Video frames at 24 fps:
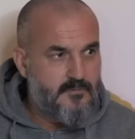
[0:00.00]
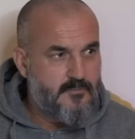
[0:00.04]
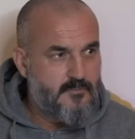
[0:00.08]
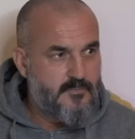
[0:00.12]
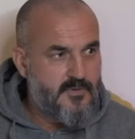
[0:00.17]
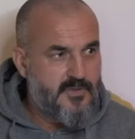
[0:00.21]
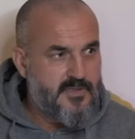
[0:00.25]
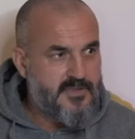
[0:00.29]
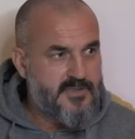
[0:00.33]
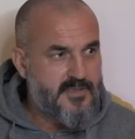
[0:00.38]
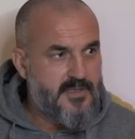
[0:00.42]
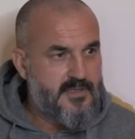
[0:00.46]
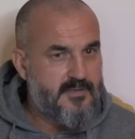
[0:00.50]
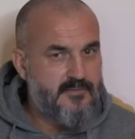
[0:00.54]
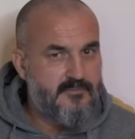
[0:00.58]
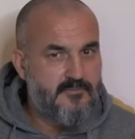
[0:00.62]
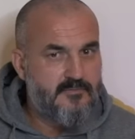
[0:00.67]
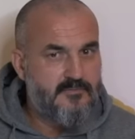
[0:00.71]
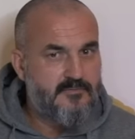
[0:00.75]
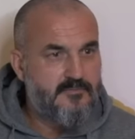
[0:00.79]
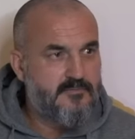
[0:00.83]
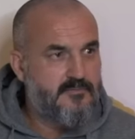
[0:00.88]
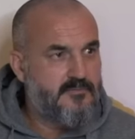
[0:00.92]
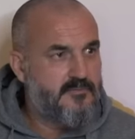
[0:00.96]
But it's like
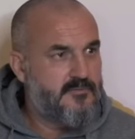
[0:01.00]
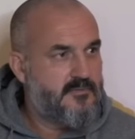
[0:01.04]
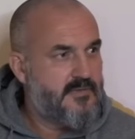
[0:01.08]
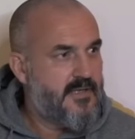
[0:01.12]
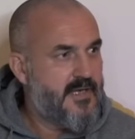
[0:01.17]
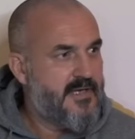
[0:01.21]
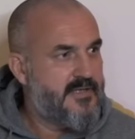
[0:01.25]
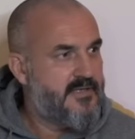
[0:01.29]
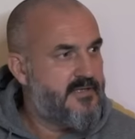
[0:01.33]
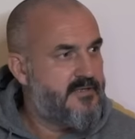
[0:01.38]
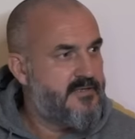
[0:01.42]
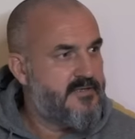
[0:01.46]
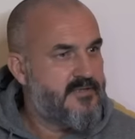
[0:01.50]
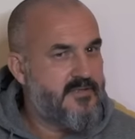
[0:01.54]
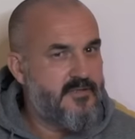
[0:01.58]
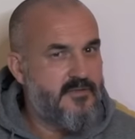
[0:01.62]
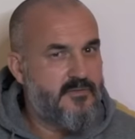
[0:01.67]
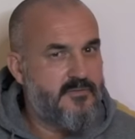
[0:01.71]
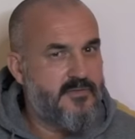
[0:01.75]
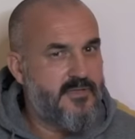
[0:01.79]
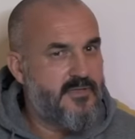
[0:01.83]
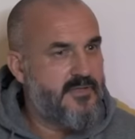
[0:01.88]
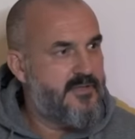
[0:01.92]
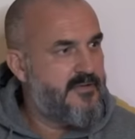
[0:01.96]
9 years
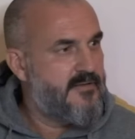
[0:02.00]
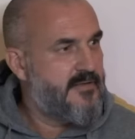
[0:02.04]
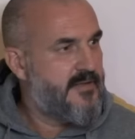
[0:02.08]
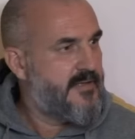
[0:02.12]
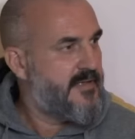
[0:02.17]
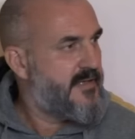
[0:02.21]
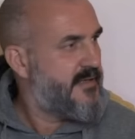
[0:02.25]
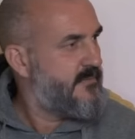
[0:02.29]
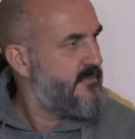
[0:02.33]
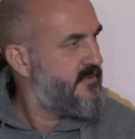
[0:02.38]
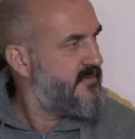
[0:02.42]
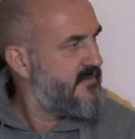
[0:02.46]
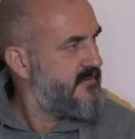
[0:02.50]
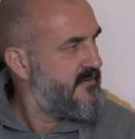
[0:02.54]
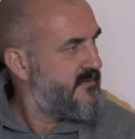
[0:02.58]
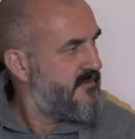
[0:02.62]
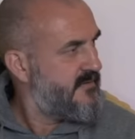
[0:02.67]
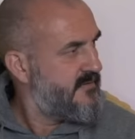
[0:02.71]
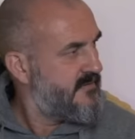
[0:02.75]
old, isn't it, that camera?